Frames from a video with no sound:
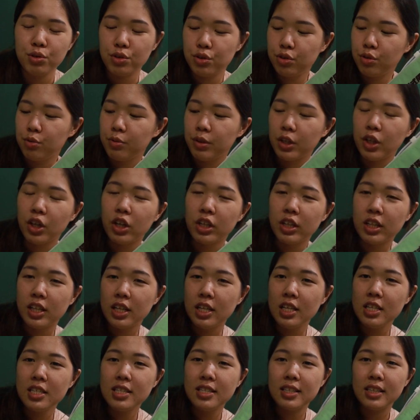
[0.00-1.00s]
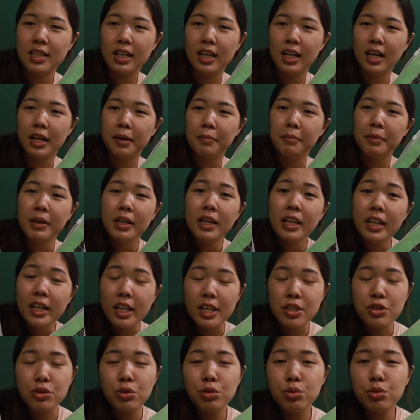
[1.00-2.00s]
So we got these.
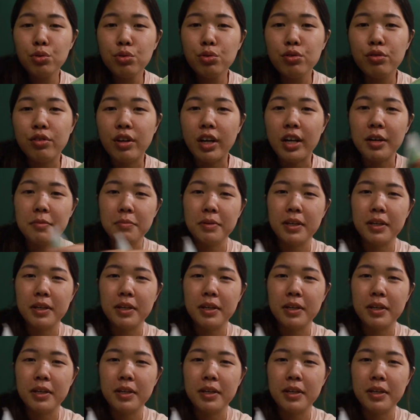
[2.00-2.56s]
There's two, right?